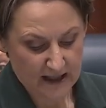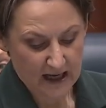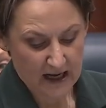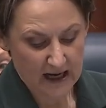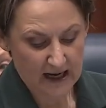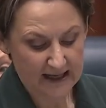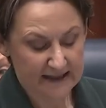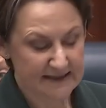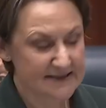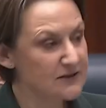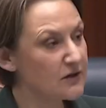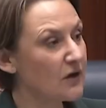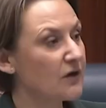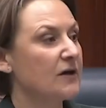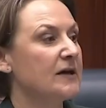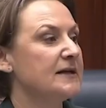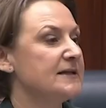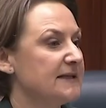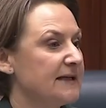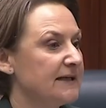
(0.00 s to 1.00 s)
It's not
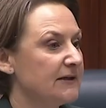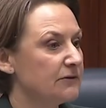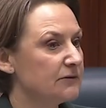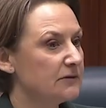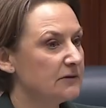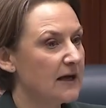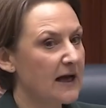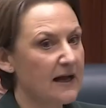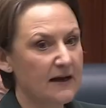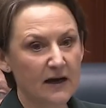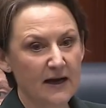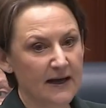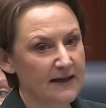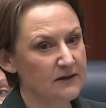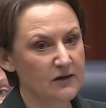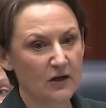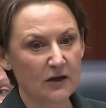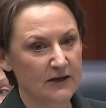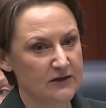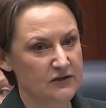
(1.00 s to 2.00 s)
ideal, and I
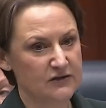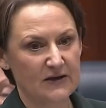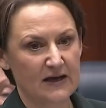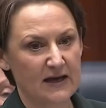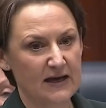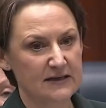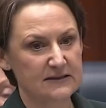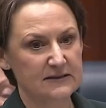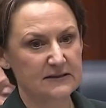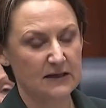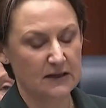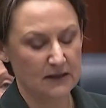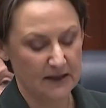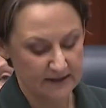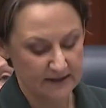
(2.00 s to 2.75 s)
acknowledge that,